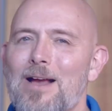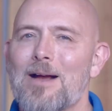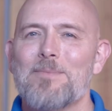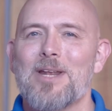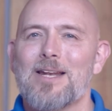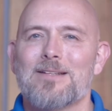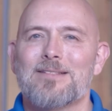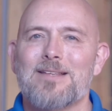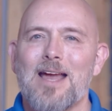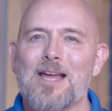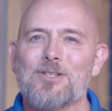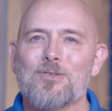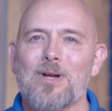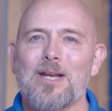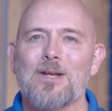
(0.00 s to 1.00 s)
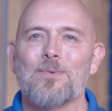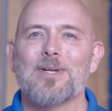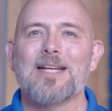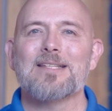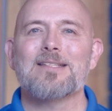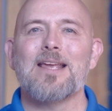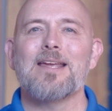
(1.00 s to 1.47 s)
I'm not exaggerating when
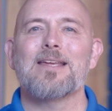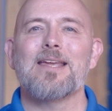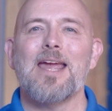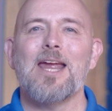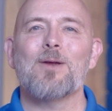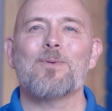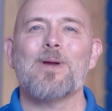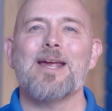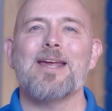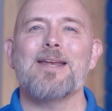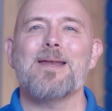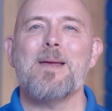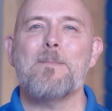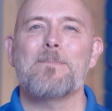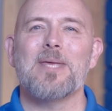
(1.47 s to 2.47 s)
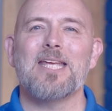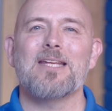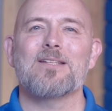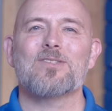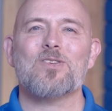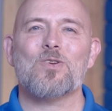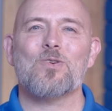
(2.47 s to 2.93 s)
I say K-Rain means